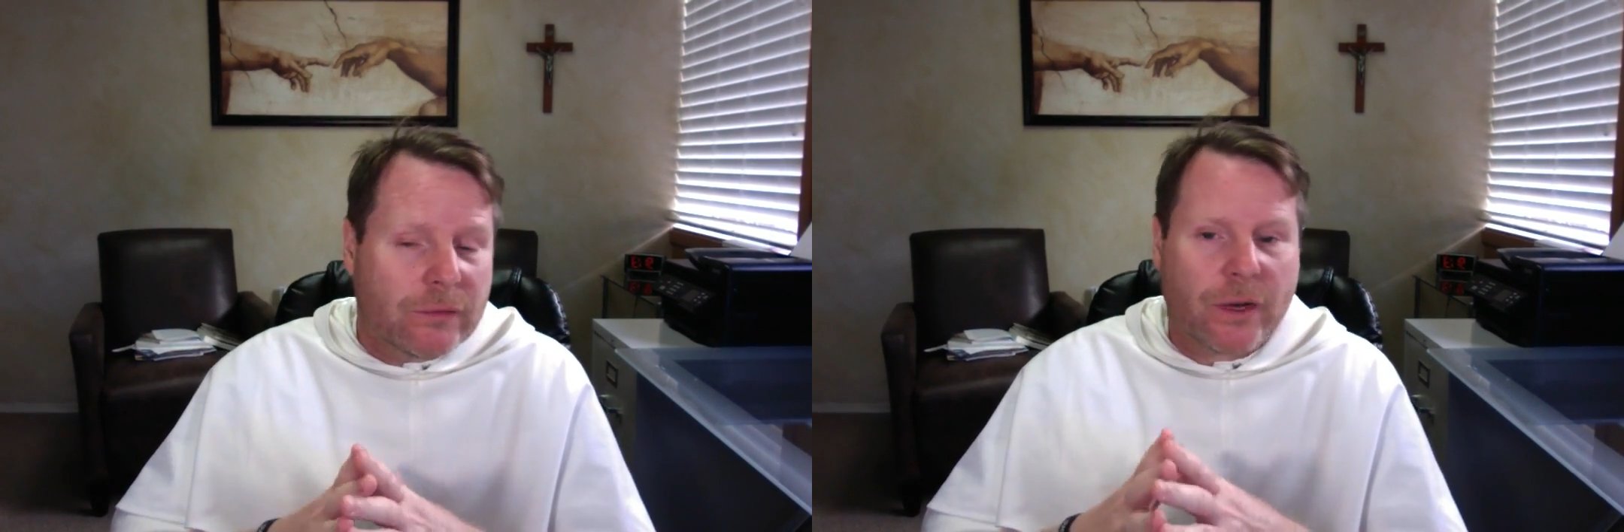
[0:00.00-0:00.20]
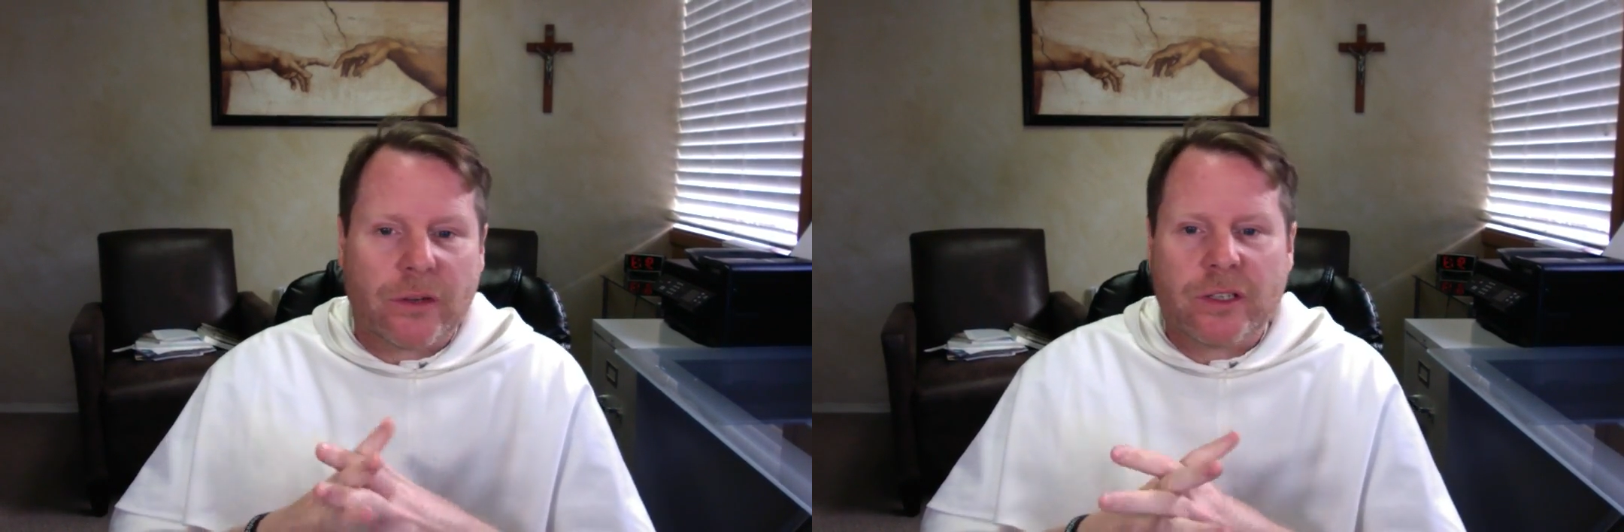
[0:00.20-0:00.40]

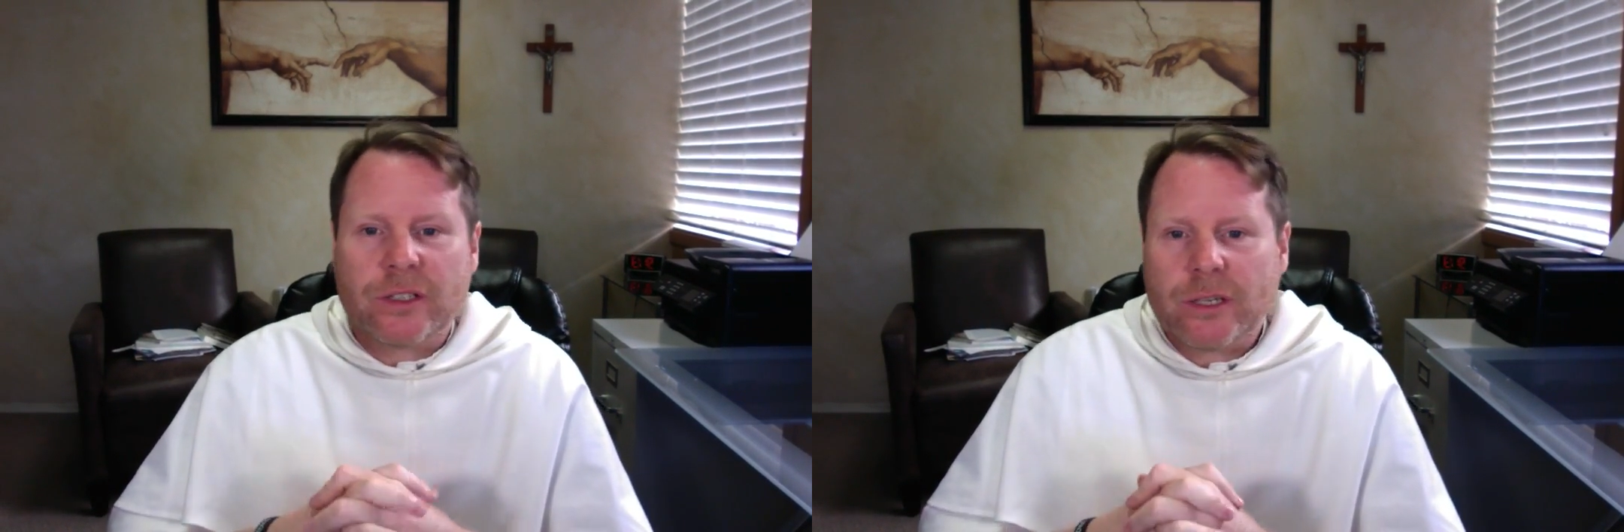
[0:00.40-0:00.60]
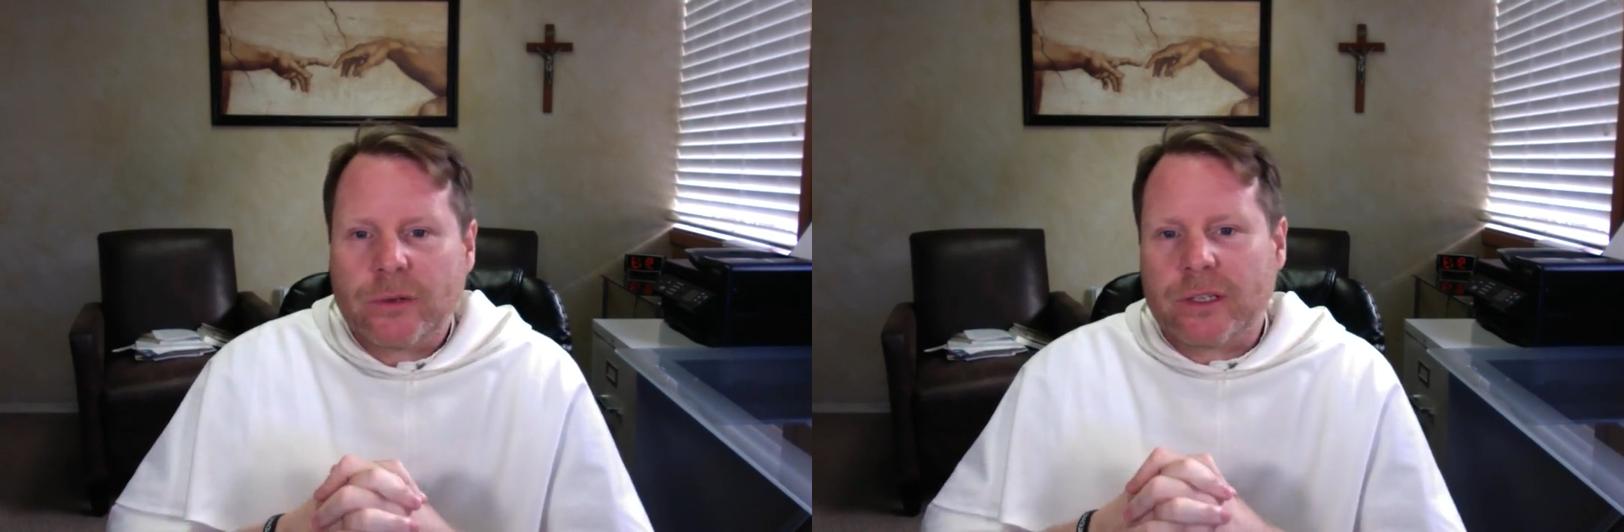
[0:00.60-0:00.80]
very
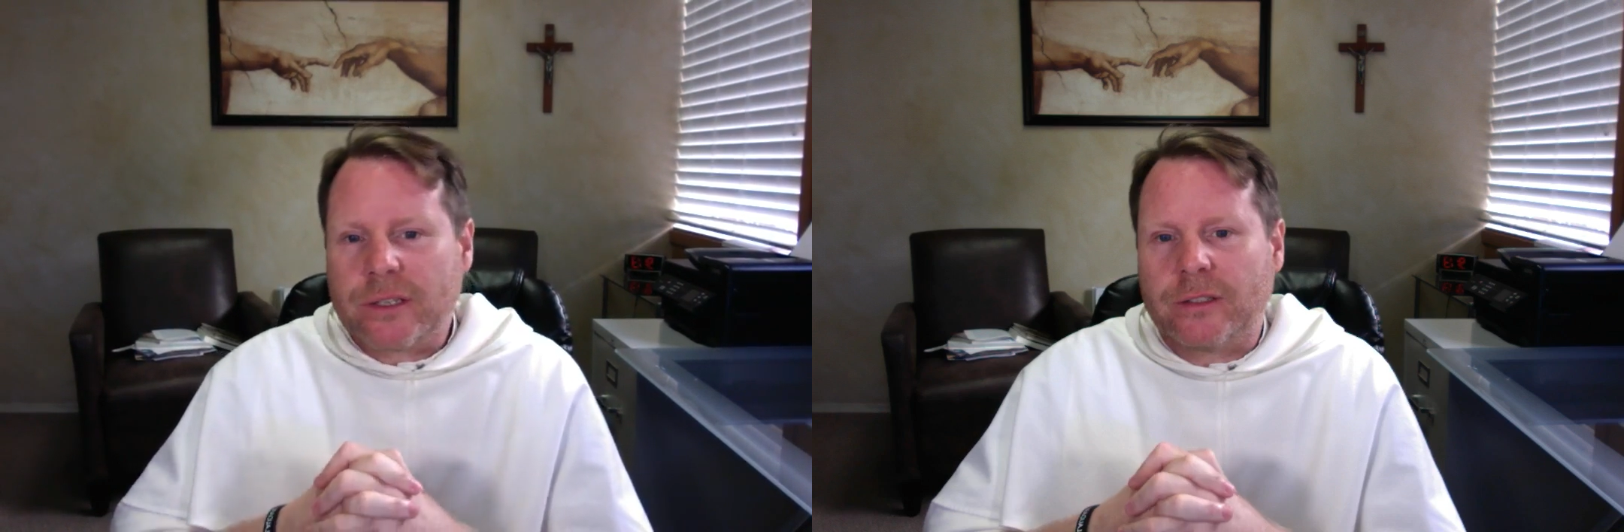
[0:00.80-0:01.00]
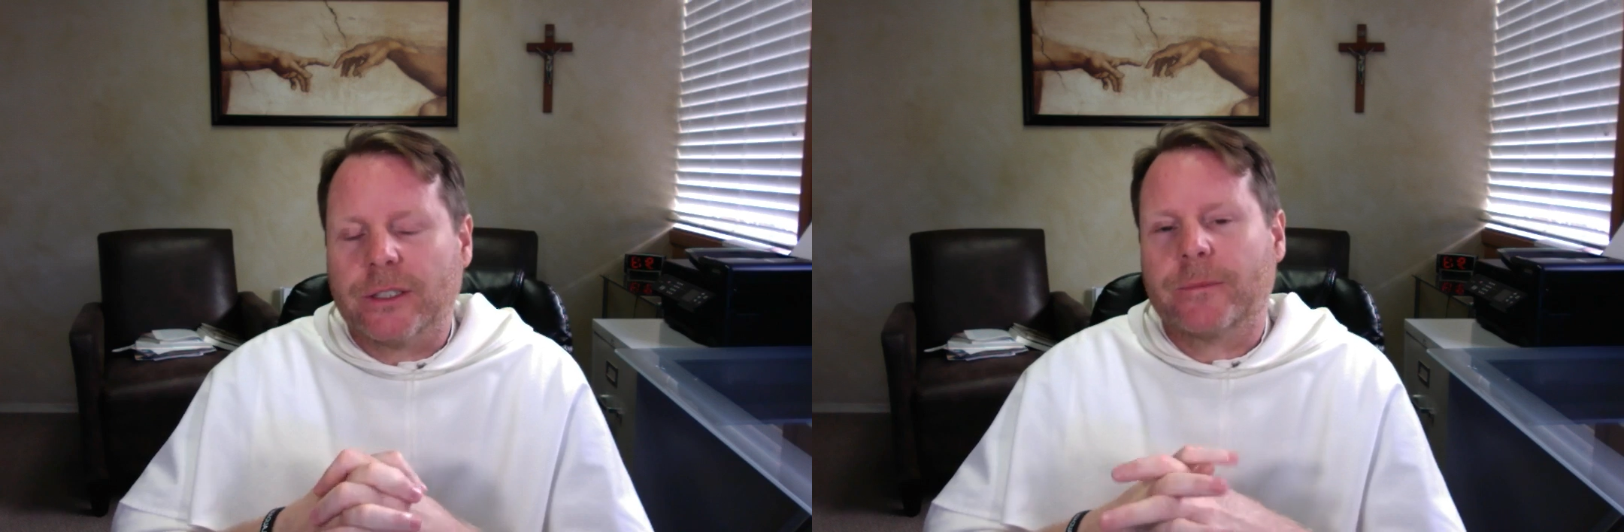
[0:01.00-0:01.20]

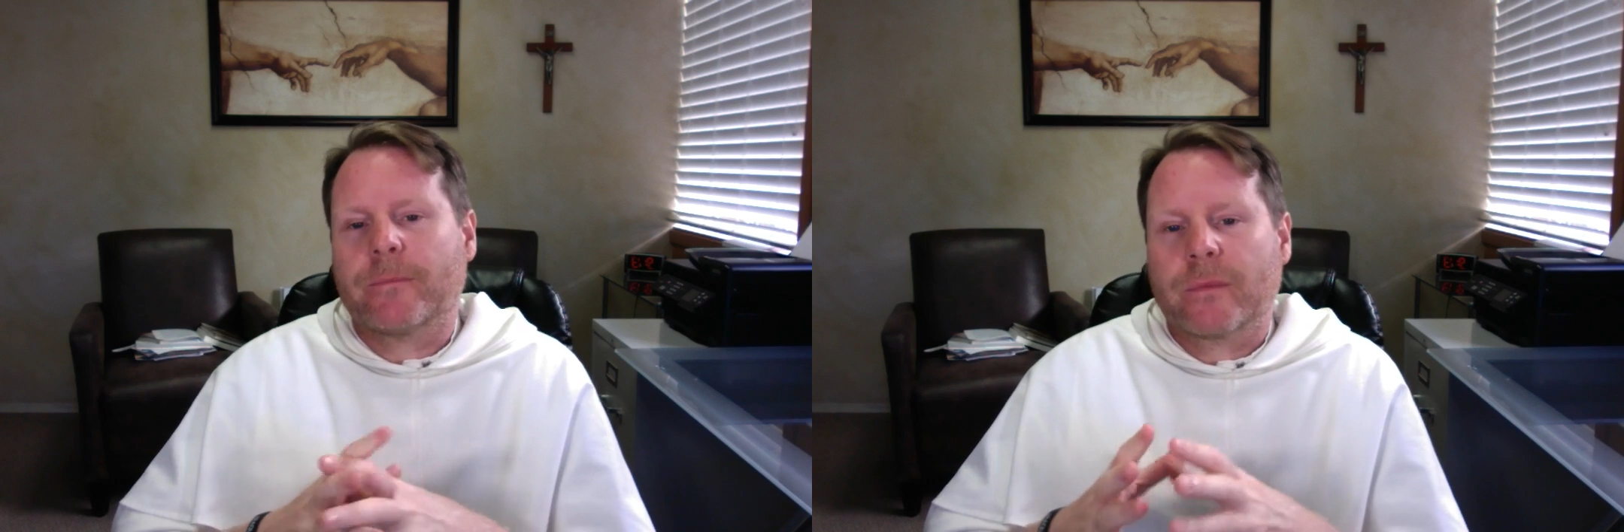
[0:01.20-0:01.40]
seriously.